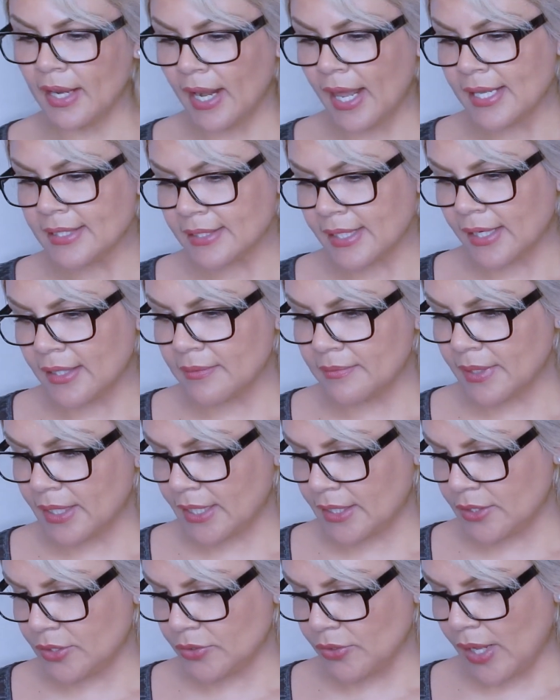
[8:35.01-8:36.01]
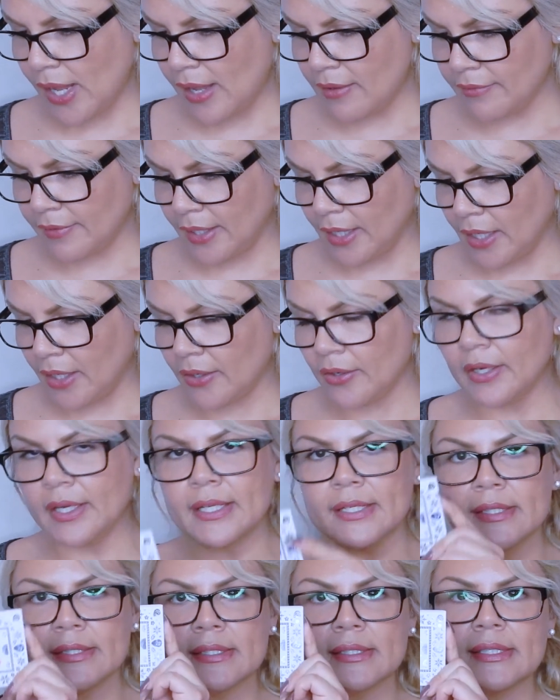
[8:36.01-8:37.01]
The last item that I do have here
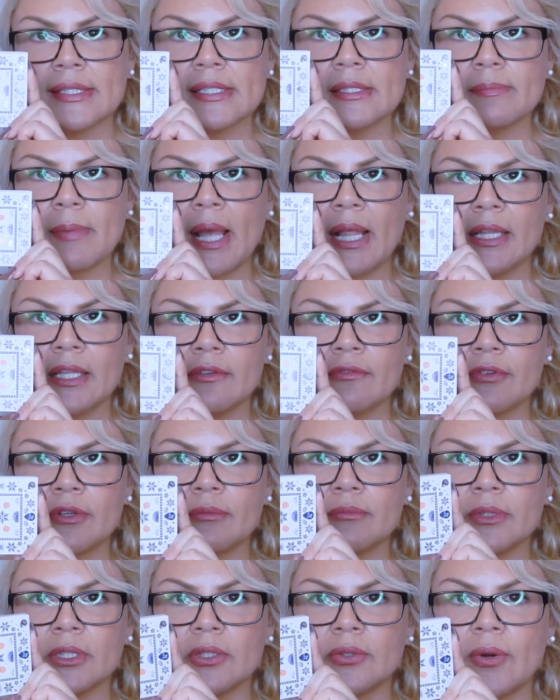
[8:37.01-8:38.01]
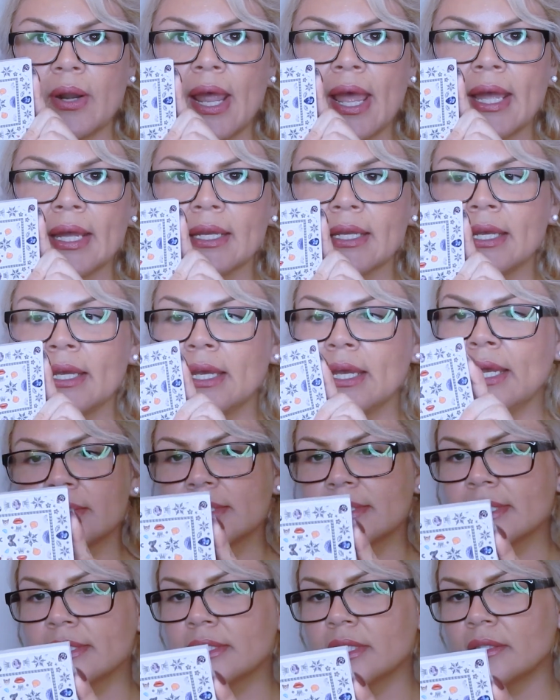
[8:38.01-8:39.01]
is this palette from Lorac.
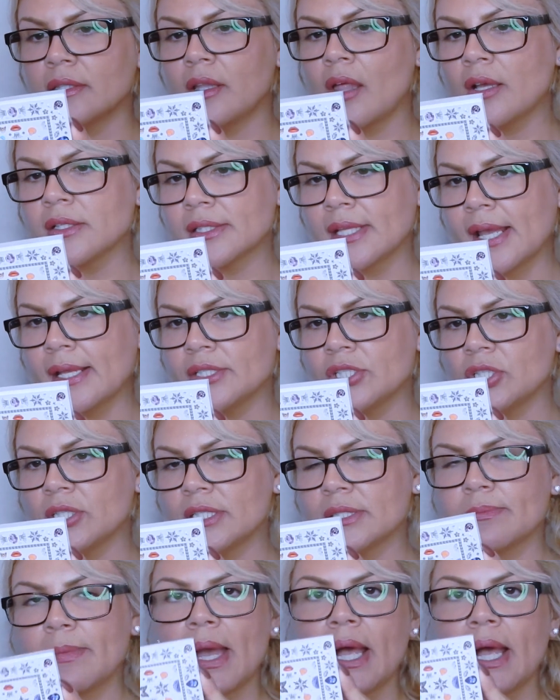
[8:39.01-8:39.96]
This is a Los Angeles